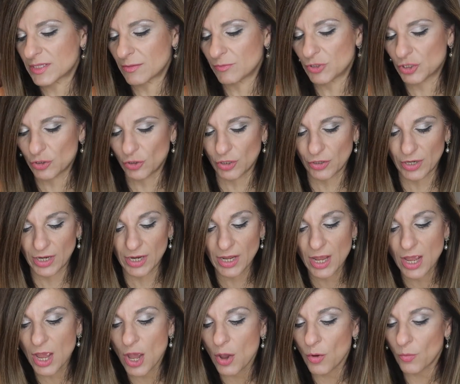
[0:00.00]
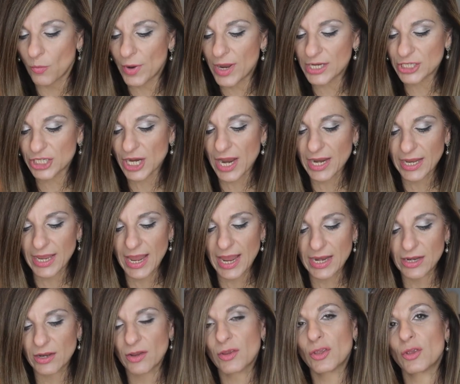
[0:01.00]
some jewellery, which
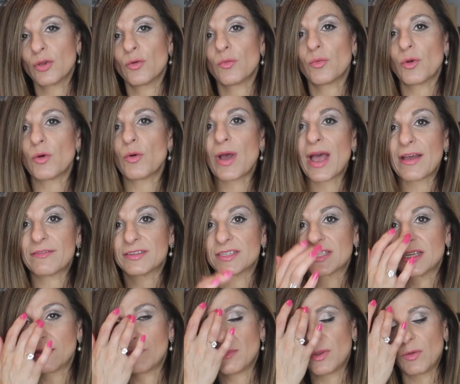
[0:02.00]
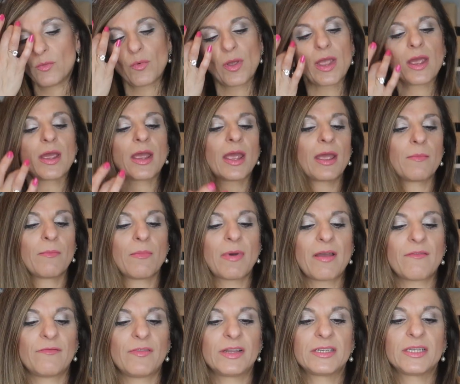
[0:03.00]
again you will have seen me wear in
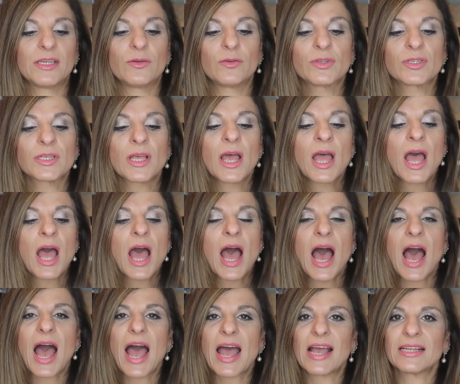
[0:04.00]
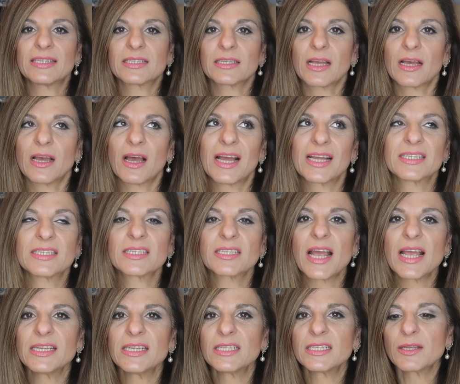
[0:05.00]
my videos, and I
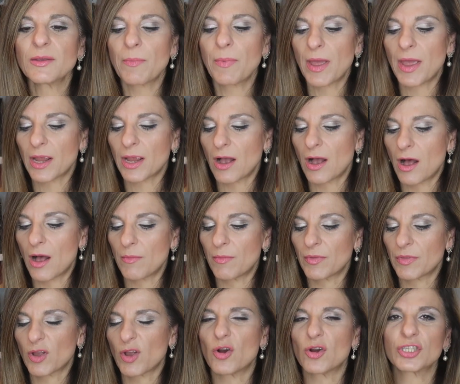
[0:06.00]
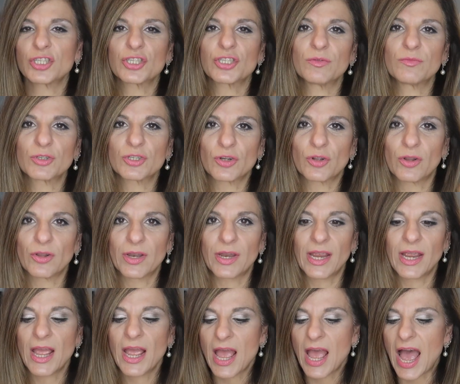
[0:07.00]
decided to pick up costume
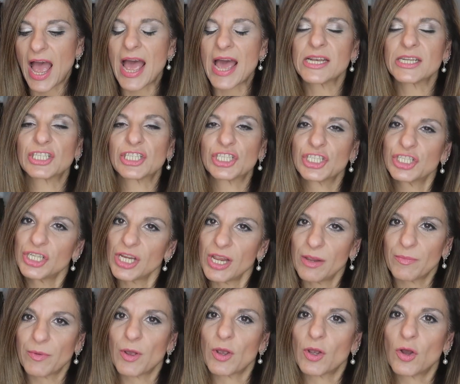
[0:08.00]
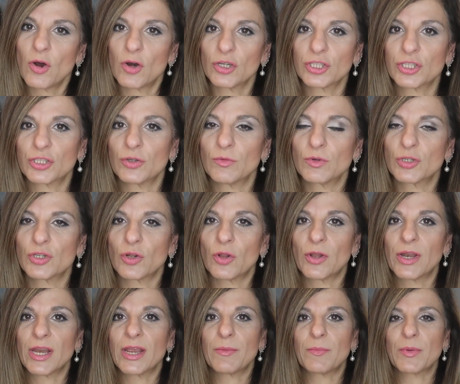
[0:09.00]
jewellery and cheap costume
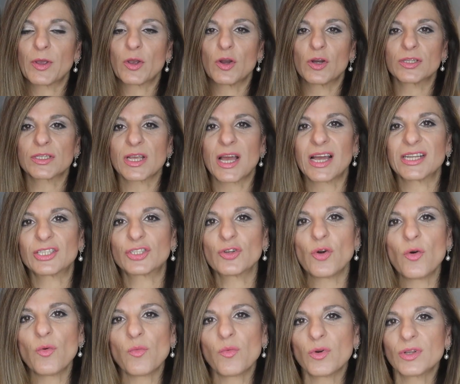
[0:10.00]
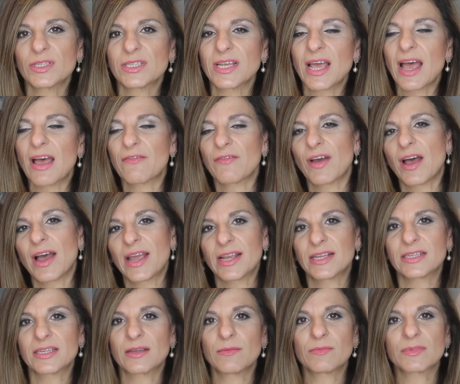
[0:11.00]
jewellery because I don't want to have
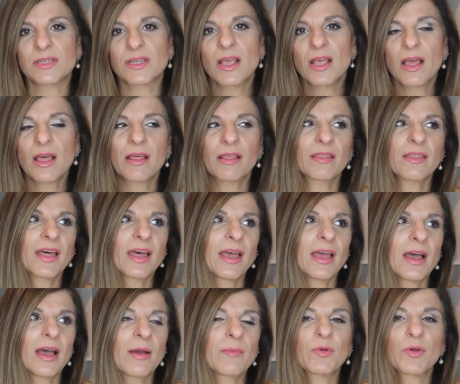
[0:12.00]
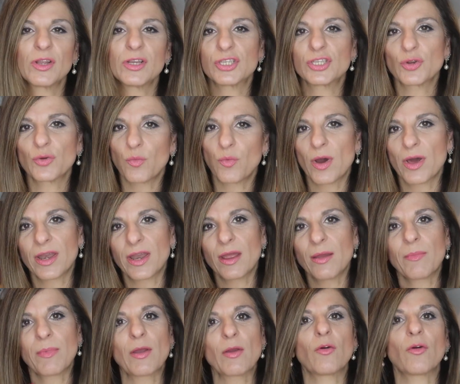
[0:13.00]
items that I'm going to worry
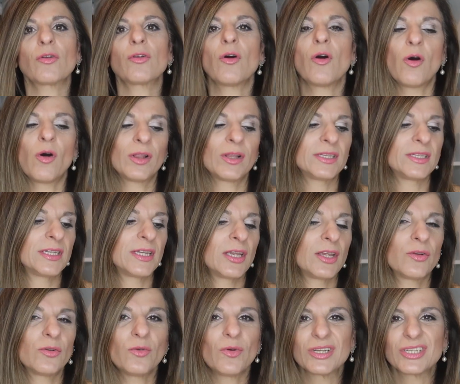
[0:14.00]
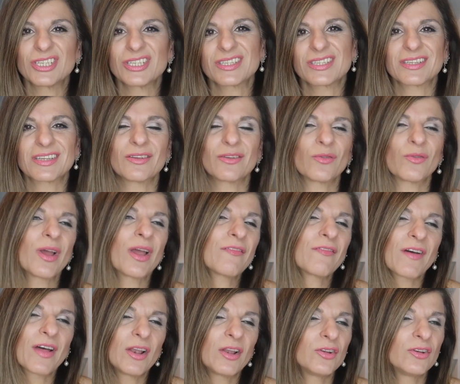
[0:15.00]
about on holiday. You know, I just, you know,
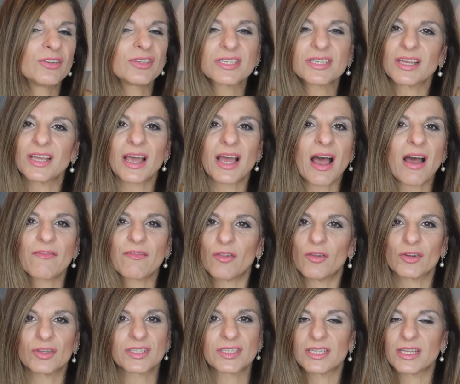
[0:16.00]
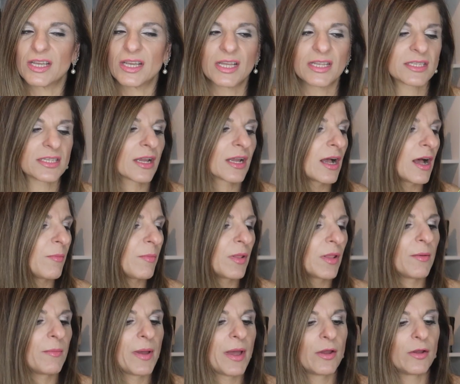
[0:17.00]
if I lose it, I've lost it. It's a
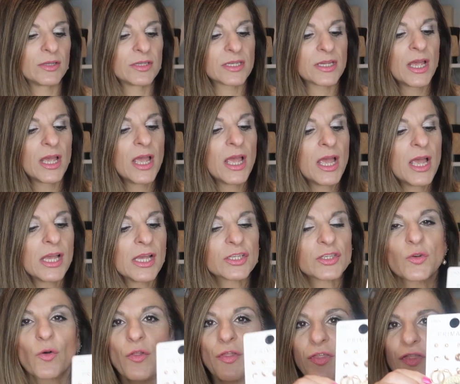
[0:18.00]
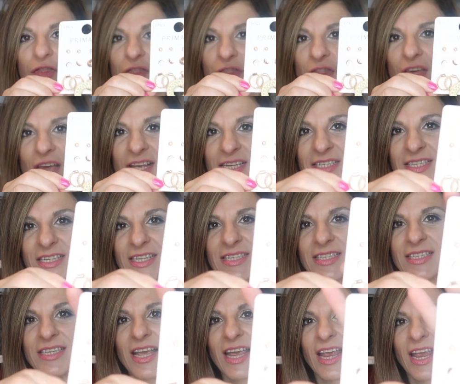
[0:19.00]
couple of pounds. So this
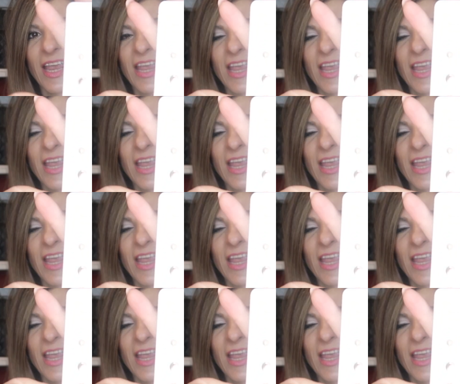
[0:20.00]
set